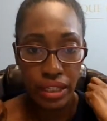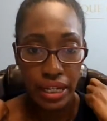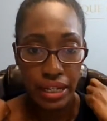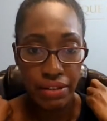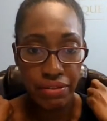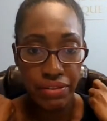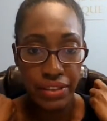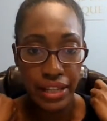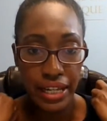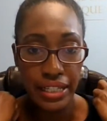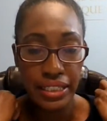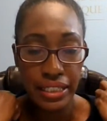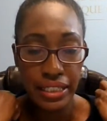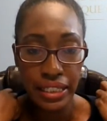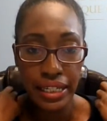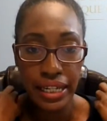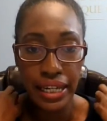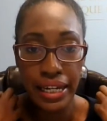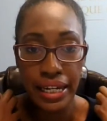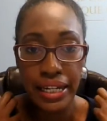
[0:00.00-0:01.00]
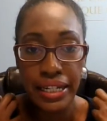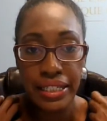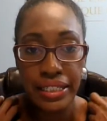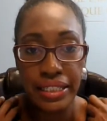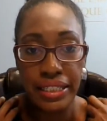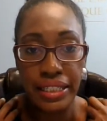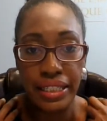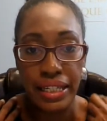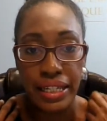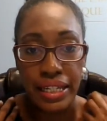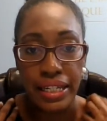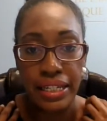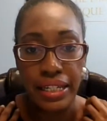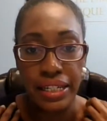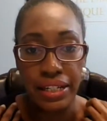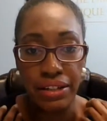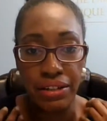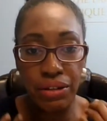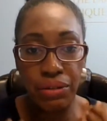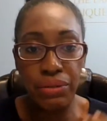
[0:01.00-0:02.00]
If that's the case, then
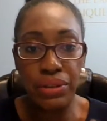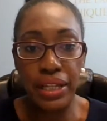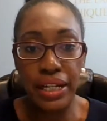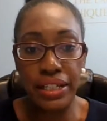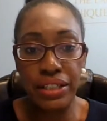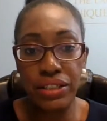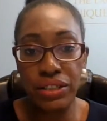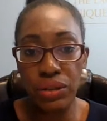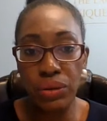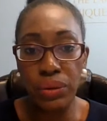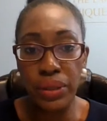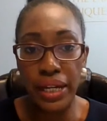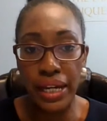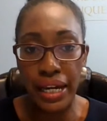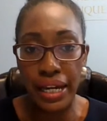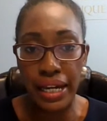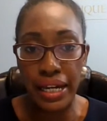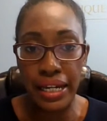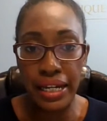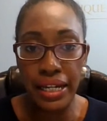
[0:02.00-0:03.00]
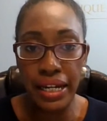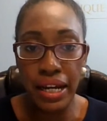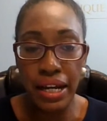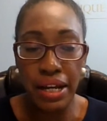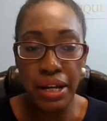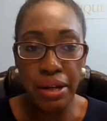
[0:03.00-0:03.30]
that's okay.